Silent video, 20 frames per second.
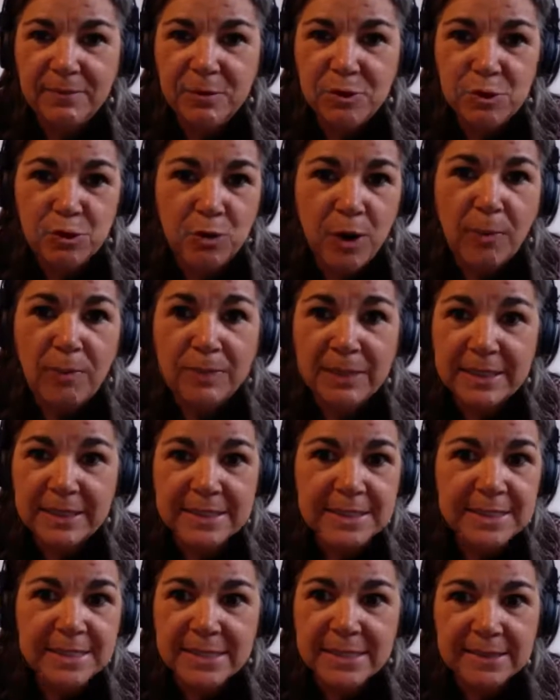
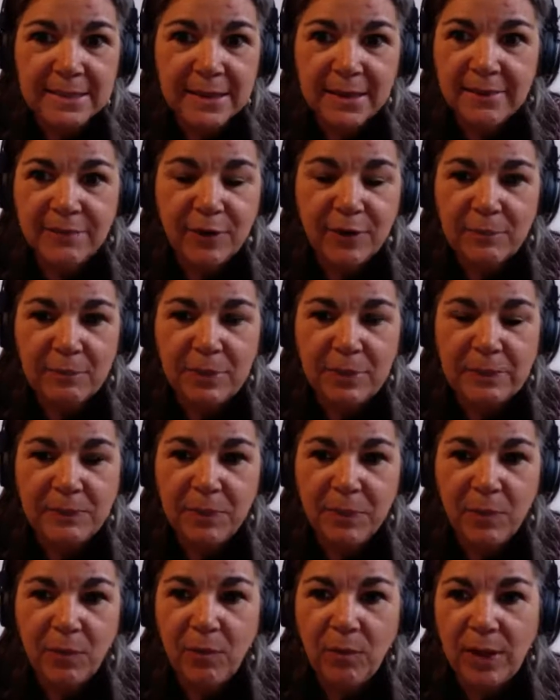droplets from
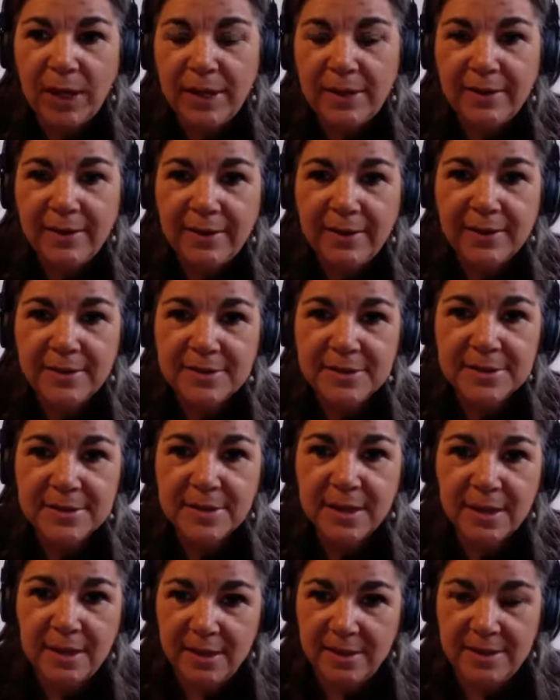people when there's
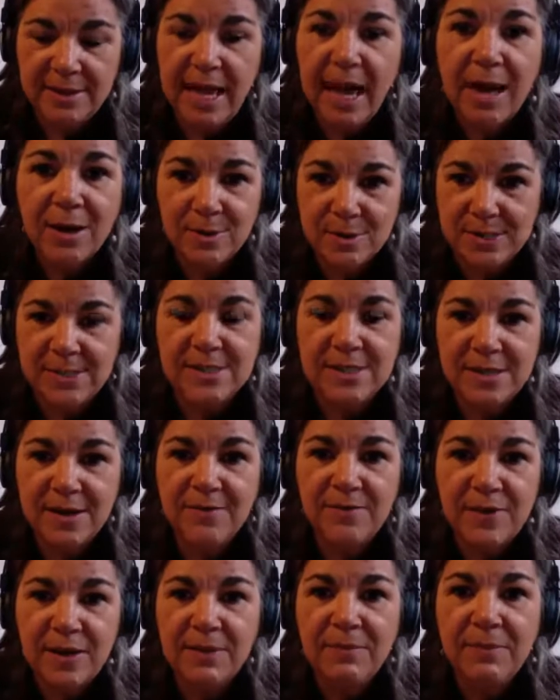thousands
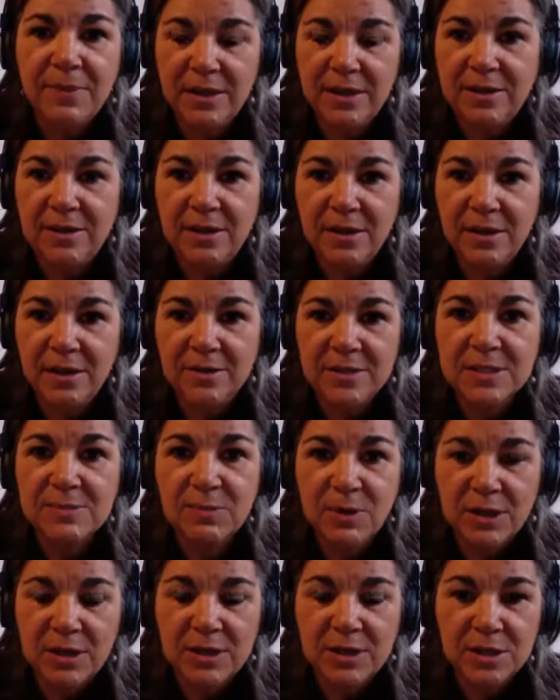of them in a
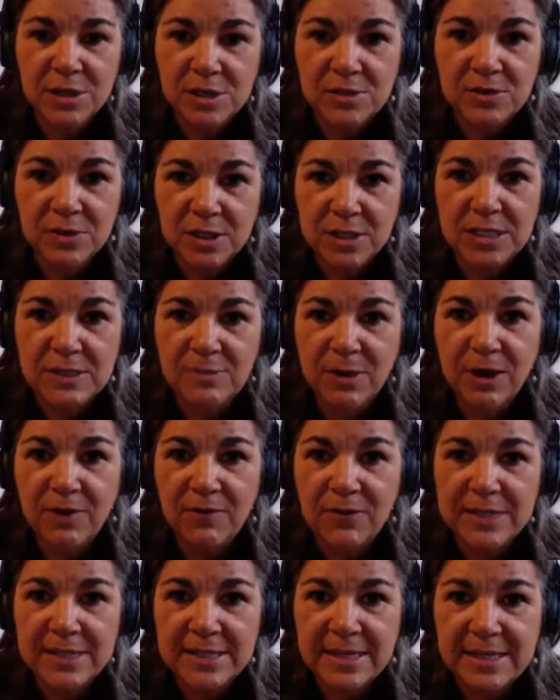small
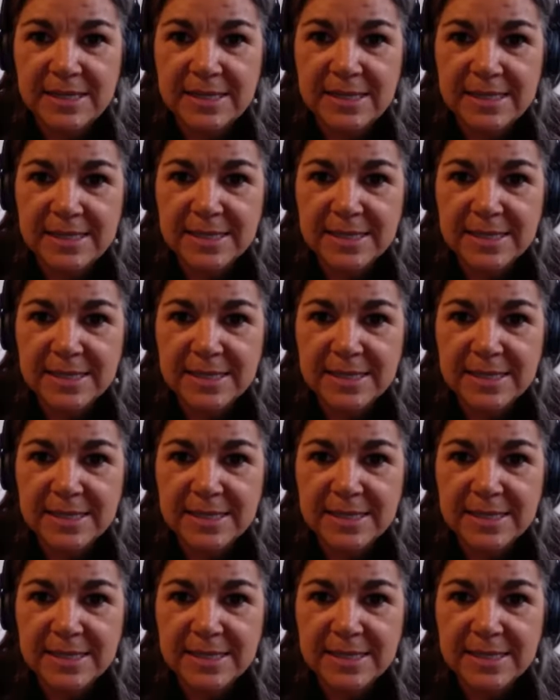vicinity?